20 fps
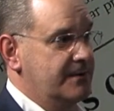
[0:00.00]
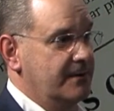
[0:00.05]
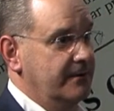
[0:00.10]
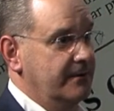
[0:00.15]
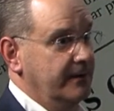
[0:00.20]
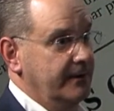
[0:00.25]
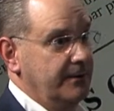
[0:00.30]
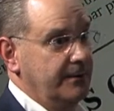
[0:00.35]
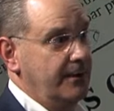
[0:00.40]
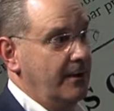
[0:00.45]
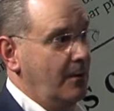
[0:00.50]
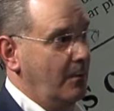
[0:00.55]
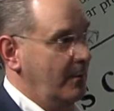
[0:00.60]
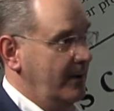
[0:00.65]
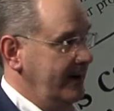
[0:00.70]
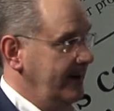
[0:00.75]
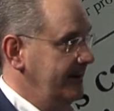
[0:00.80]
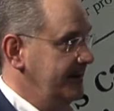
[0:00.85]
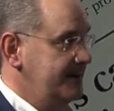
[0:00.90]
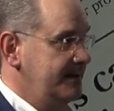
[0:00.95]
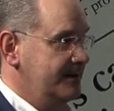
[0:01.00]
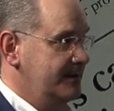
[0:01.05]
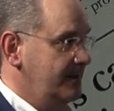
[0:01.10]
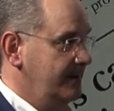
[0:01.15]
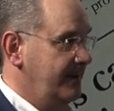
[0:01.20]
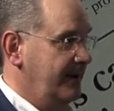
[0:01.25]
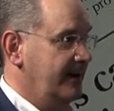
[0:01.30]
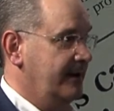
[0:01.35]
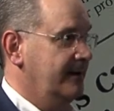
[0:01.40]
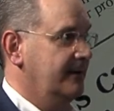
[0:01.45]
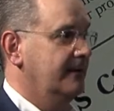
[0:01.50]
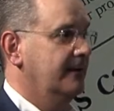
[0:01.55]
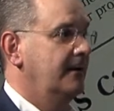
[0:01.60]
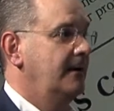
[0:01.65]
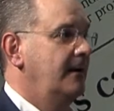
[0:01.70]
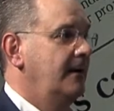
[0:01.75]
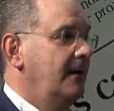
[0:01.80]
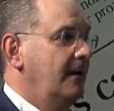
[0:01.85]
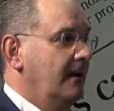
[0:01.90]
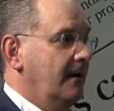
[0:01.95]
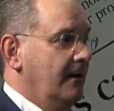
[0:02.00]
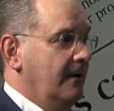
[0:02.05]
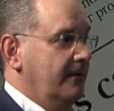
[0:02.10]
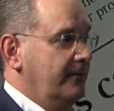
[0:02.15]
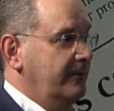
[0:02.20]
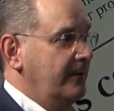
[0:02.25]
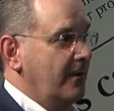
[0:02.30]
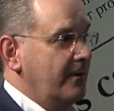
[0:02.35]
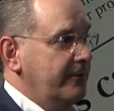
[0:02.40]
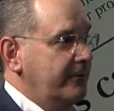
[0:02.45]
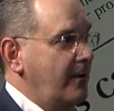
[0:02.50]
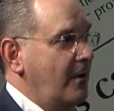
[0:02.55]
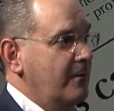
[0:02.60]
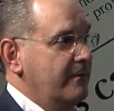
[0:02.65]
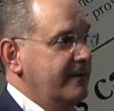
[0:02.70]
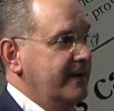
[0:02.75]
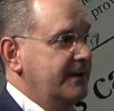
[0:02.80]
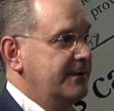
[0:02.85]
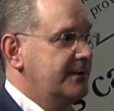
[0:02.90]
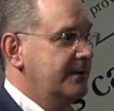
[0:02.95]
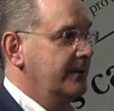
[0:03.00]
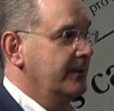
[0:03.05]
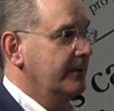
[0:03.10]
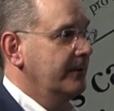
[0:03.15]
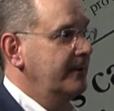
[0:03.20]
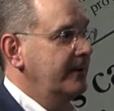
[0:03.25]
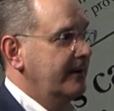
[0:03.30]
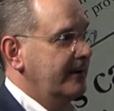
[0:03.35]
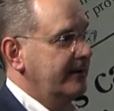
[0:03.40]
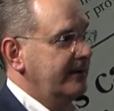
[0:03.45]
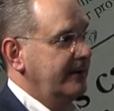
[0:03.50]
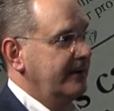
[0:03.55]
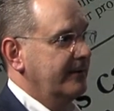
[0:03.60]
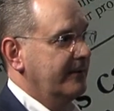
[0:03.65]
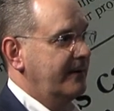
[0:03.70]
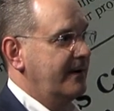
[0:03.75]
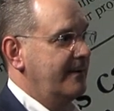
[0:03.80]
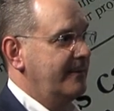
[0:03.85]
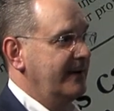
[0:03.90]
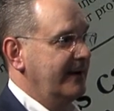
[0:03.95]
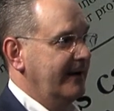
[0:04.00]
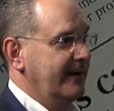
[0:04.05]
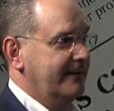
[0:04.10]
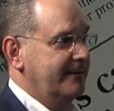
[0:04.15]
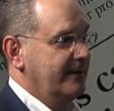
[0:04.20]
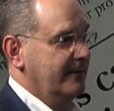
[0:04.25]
Certainly no one anticipated SARS-CoV-2 coming.